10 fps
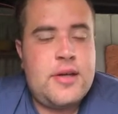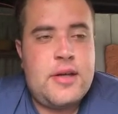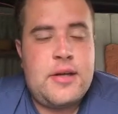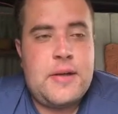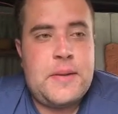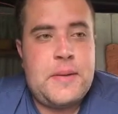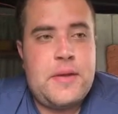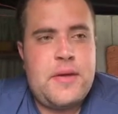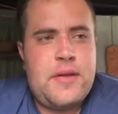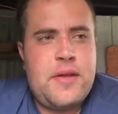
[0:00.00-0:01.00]

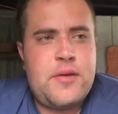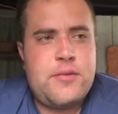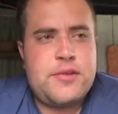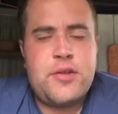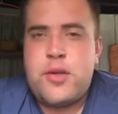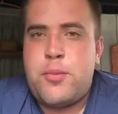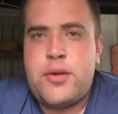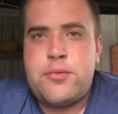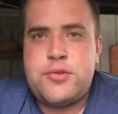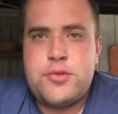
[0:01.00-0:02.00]
I think it was only
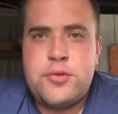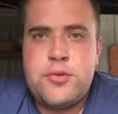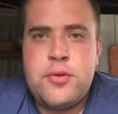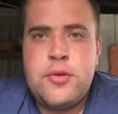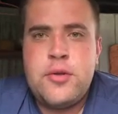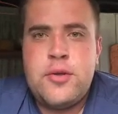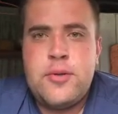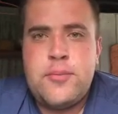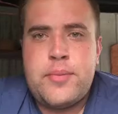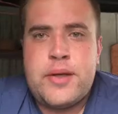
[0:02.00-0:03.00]
one or two,
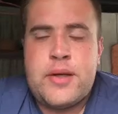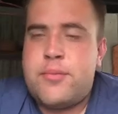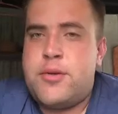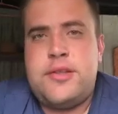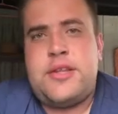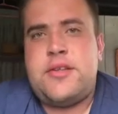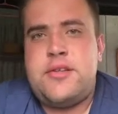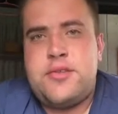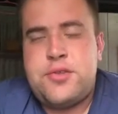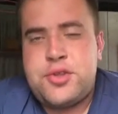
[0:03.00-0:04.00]
but I'm not
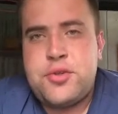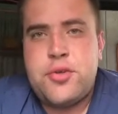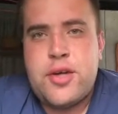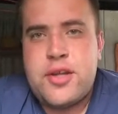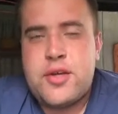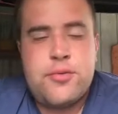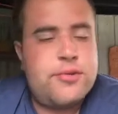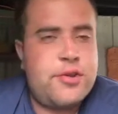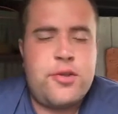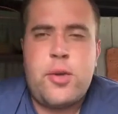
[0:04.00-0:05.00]
exactly too sure. I think it
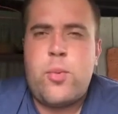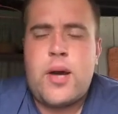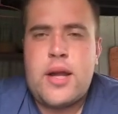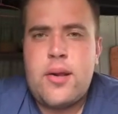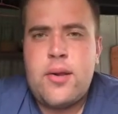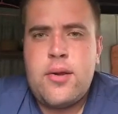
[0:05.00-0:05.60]
was only one